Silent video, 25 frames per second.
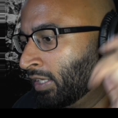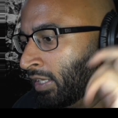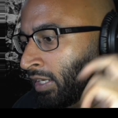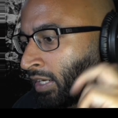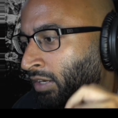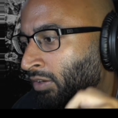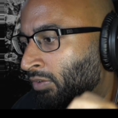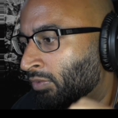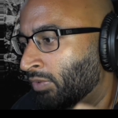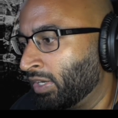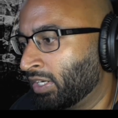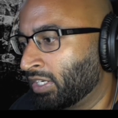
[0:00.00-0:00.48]

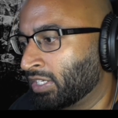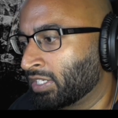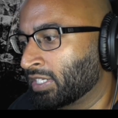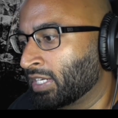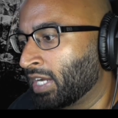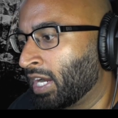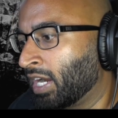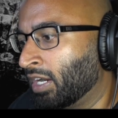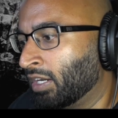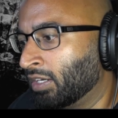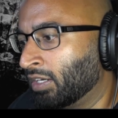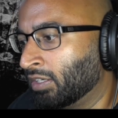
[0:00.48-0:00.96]
uh, reached
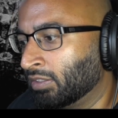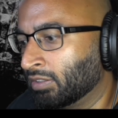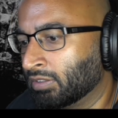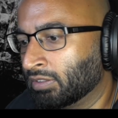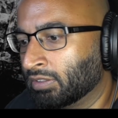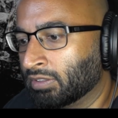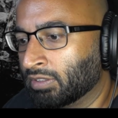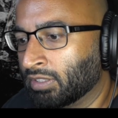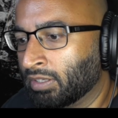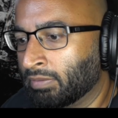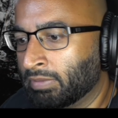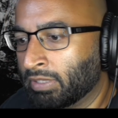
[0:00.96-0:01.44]
out
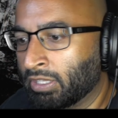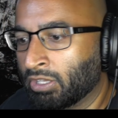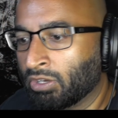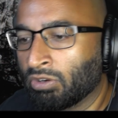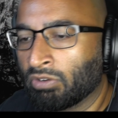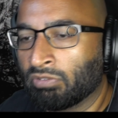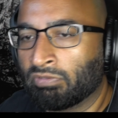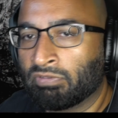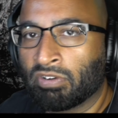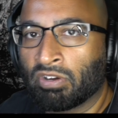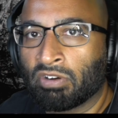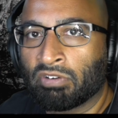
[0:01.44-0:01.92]
i mean
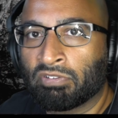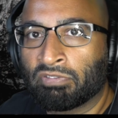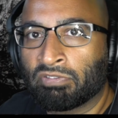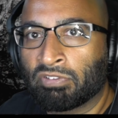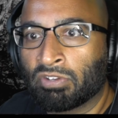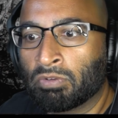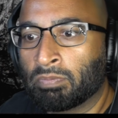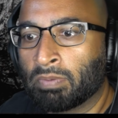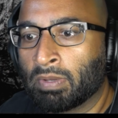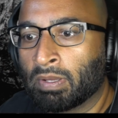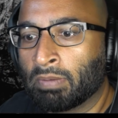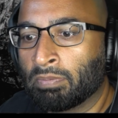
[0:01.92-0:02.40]
there are very
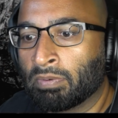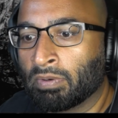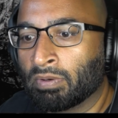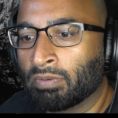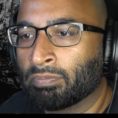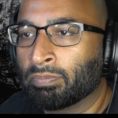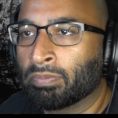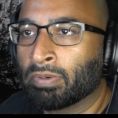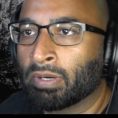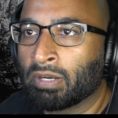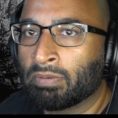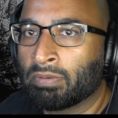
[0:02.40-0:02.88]
few people
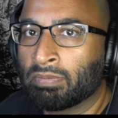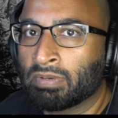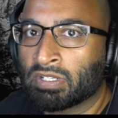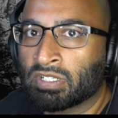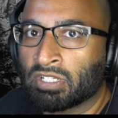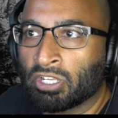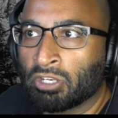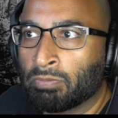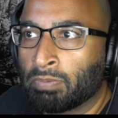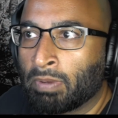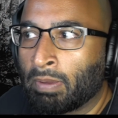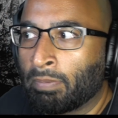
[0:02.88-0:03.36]
pretty much
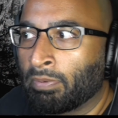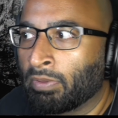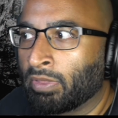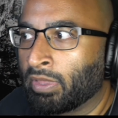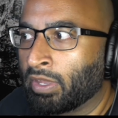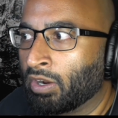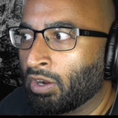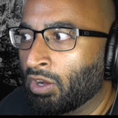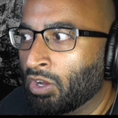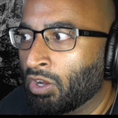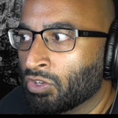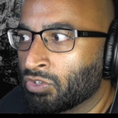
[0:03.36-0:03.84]
other people
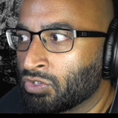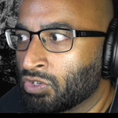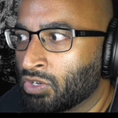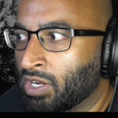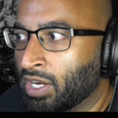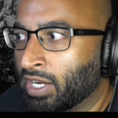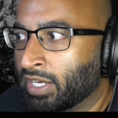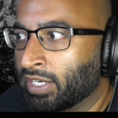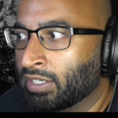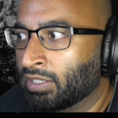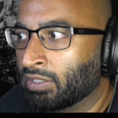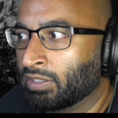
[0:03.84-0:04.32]
that also
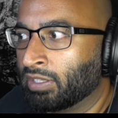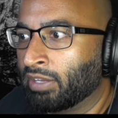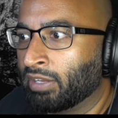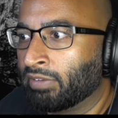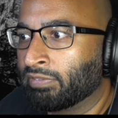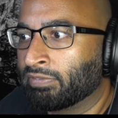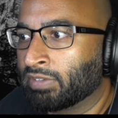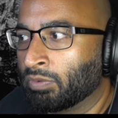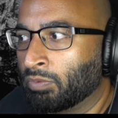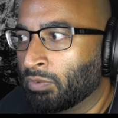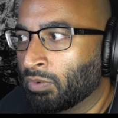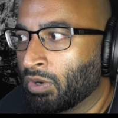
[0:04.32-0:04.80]
kind of
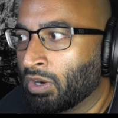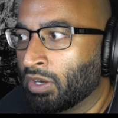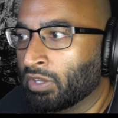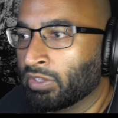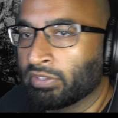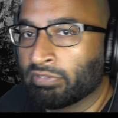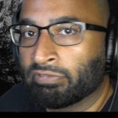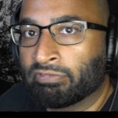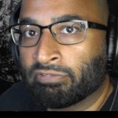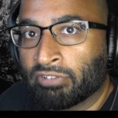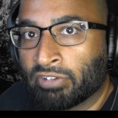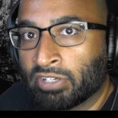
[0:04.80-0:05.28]
left and were
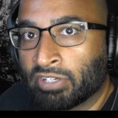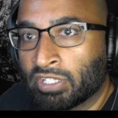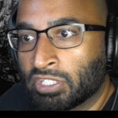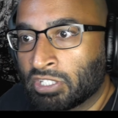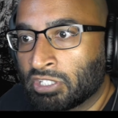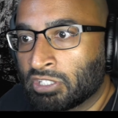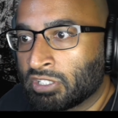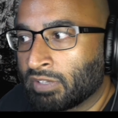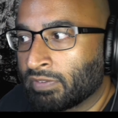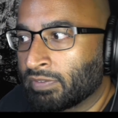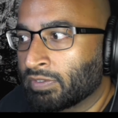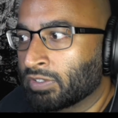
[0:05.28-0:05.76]
on the
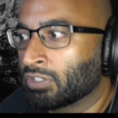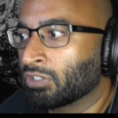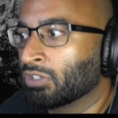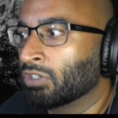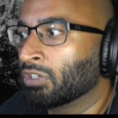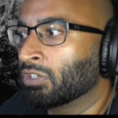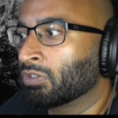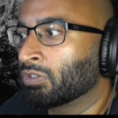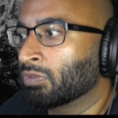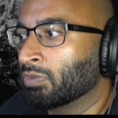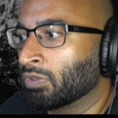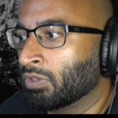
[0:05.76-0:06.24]
fringes of the
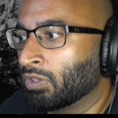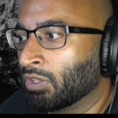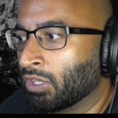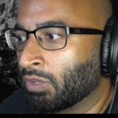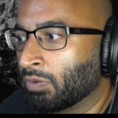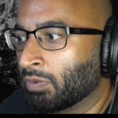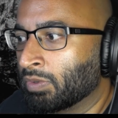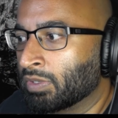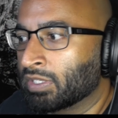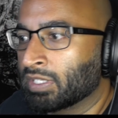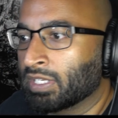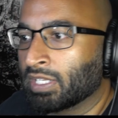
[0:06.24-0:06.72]
church were the
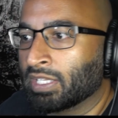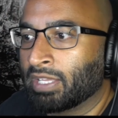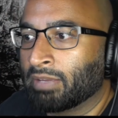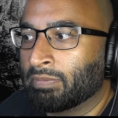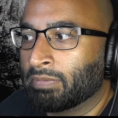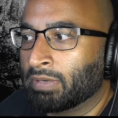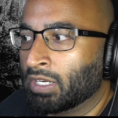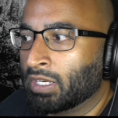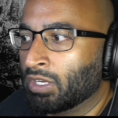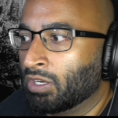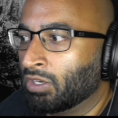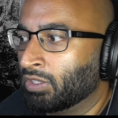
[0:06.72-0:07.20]
only ones that
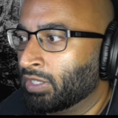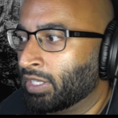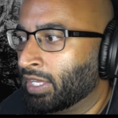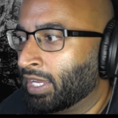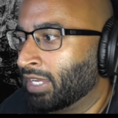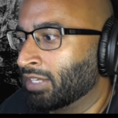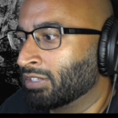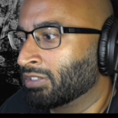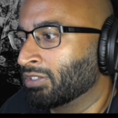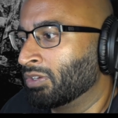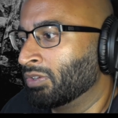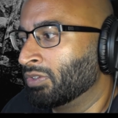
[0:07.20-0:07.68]
let me know like
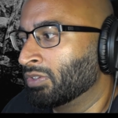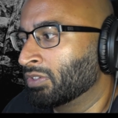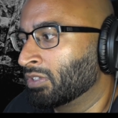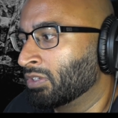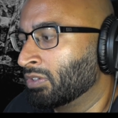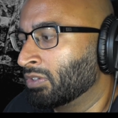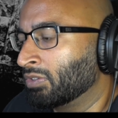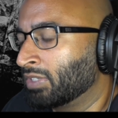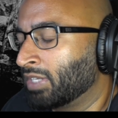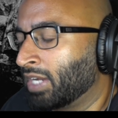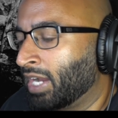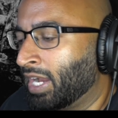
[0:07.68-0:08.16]
hey so and
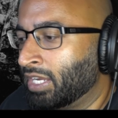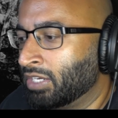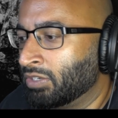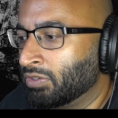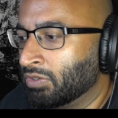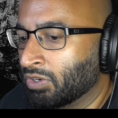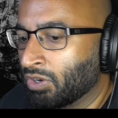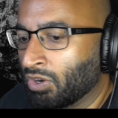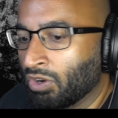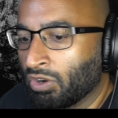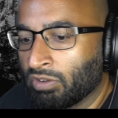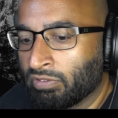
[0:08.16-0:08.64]
so died
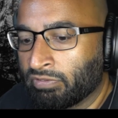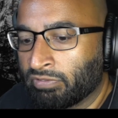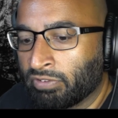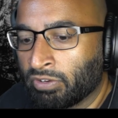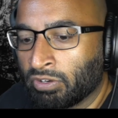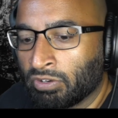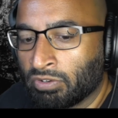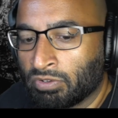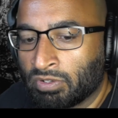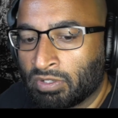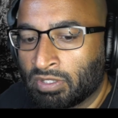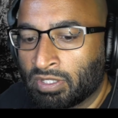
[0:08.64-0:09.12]
you want to go to
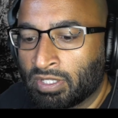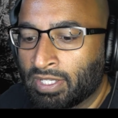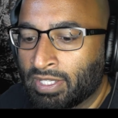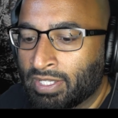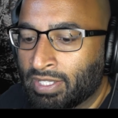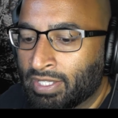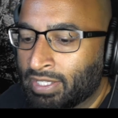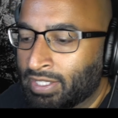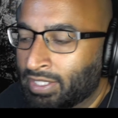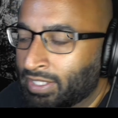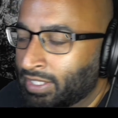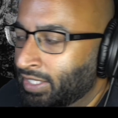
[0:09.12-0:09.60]
funeral
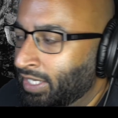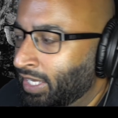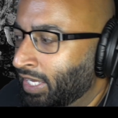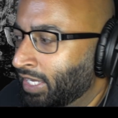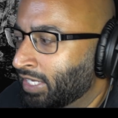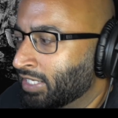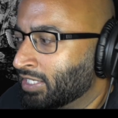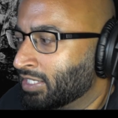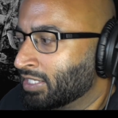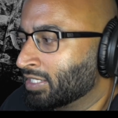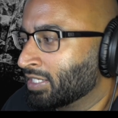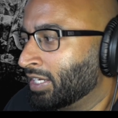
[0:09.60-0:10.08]

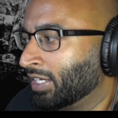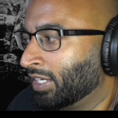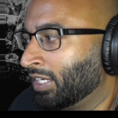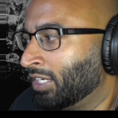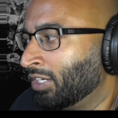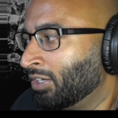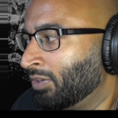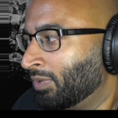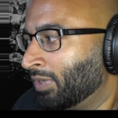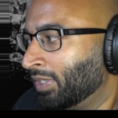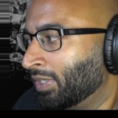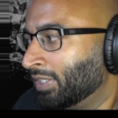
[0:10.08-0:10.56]
and just like
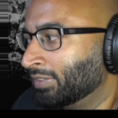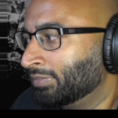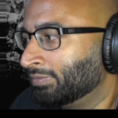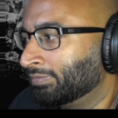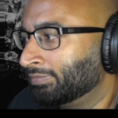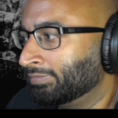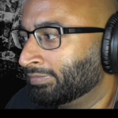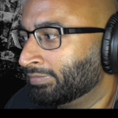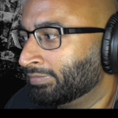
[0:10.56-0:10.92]
you know what